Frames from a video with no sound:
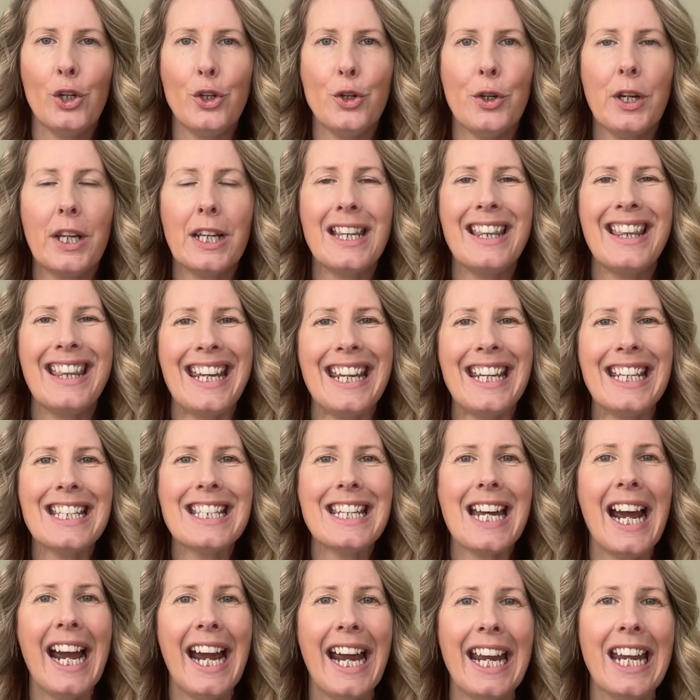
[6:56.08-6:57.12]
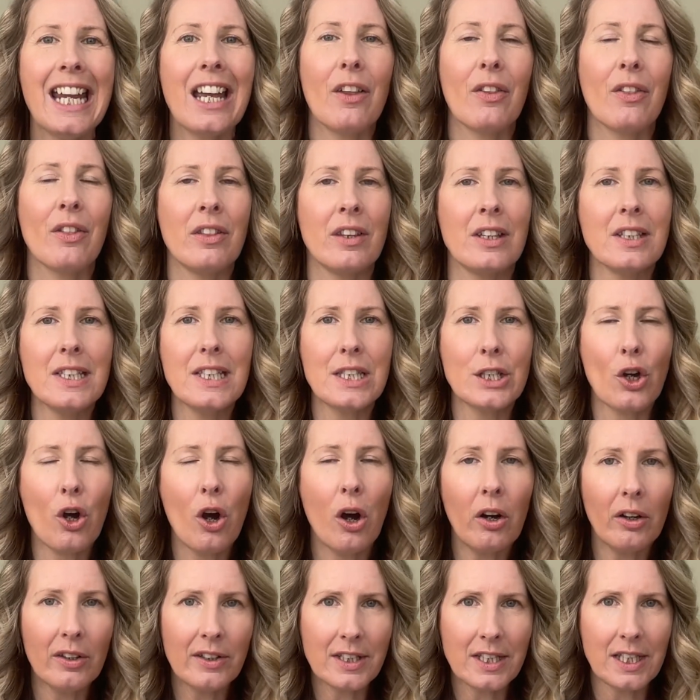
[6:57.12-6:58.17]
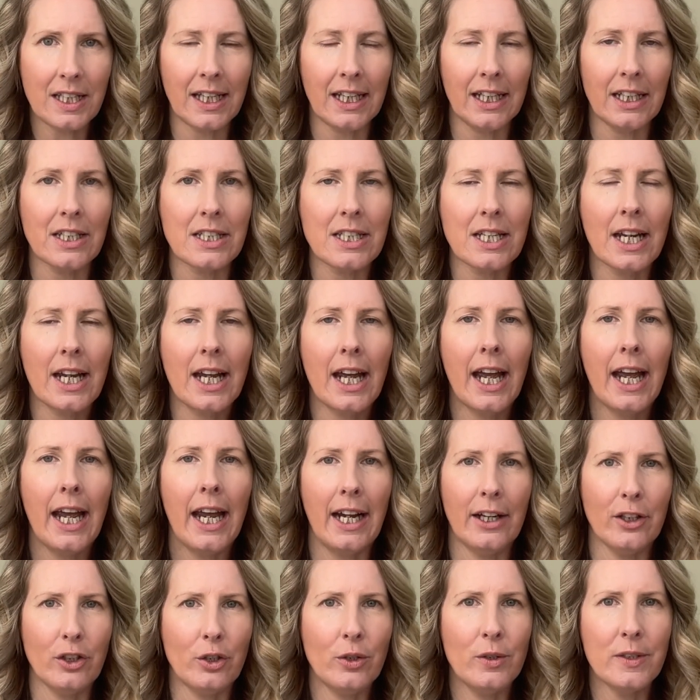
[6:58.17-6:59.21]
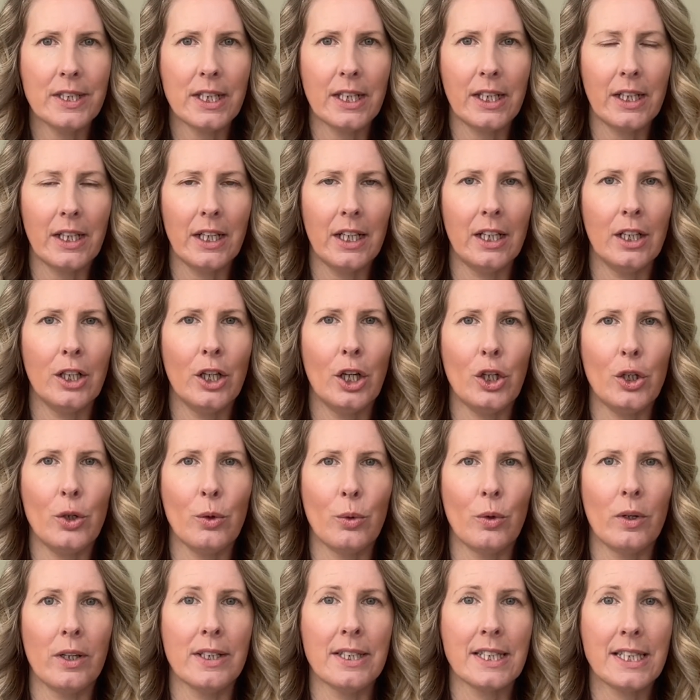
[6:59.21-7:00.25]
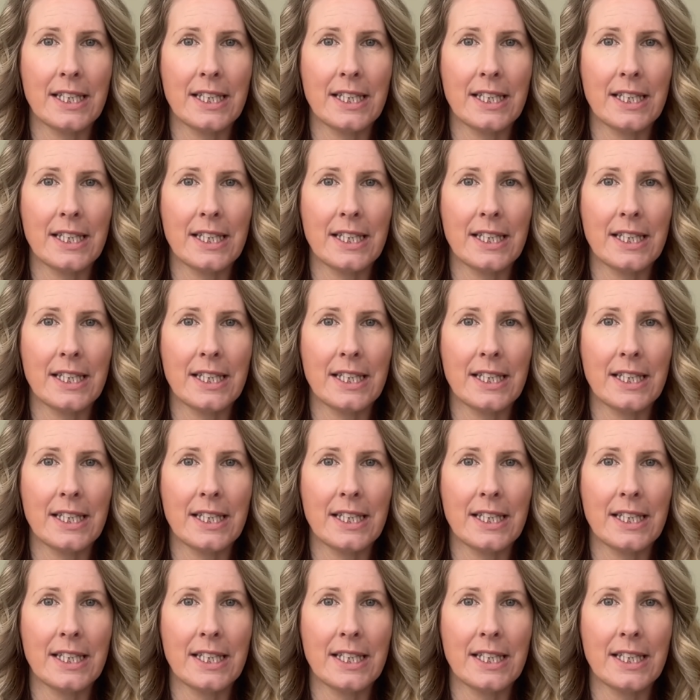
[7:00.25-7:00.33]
you can then take this content and use it in your